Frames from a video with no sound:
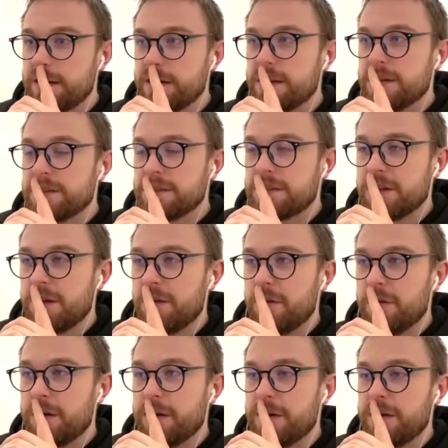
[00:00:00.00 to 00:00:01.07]

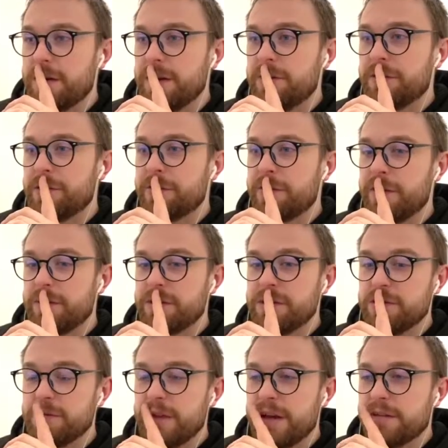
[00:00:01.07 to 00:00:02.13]
So in order for them to
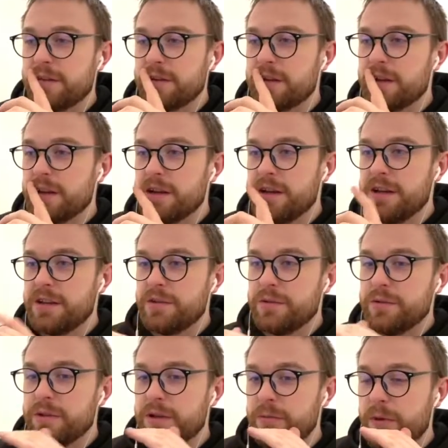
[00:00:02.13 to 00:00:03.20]
do that, they're gonna need
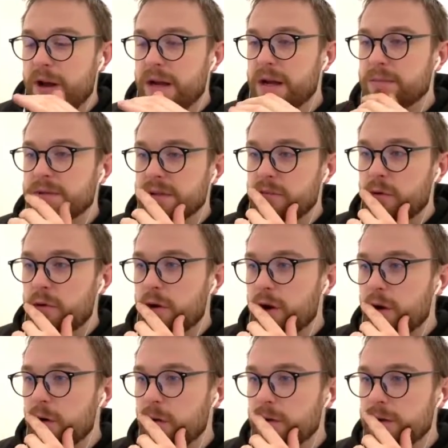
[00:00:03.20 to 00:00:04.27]
to rack up some more
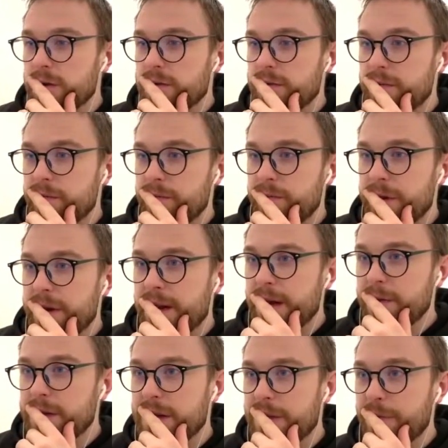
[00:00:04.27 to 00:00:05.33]
gold. But now
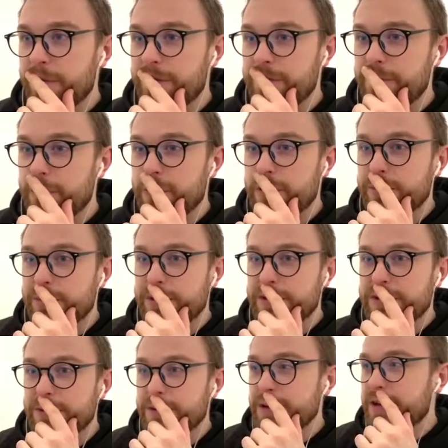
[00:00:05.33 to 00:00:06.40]
we got
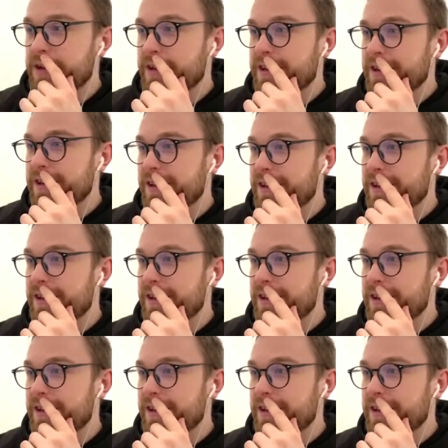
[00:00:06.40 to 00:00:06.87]
reinforcements who are gonna